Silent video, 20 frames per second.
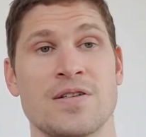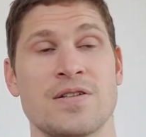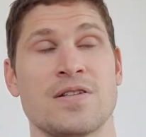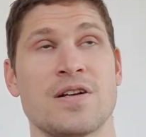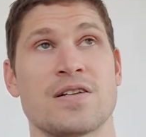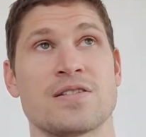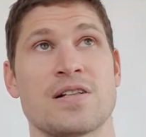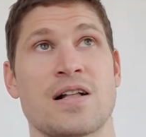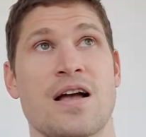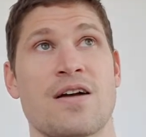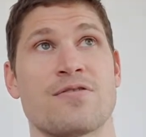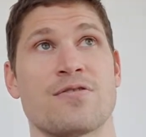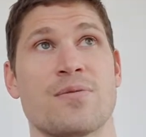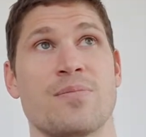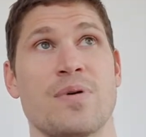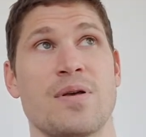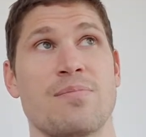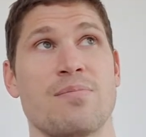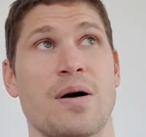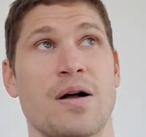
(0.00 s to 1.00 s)
It doesn't have to
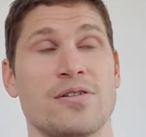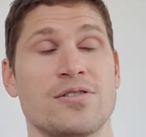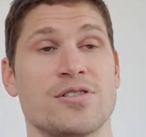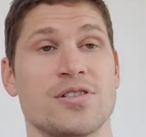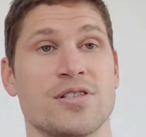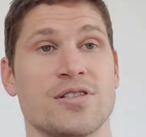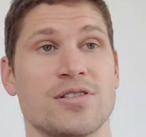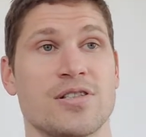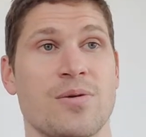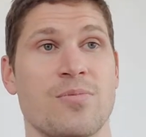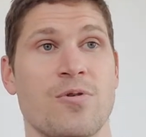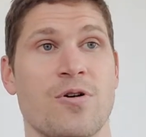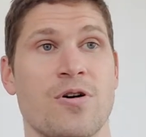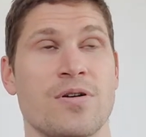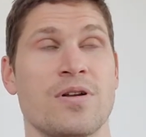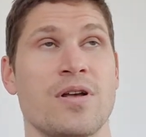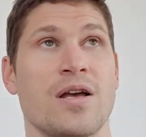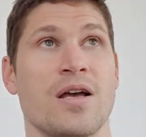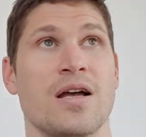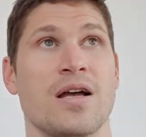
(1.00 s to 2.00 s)
be punching
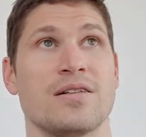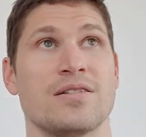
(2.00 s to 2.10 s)
someone.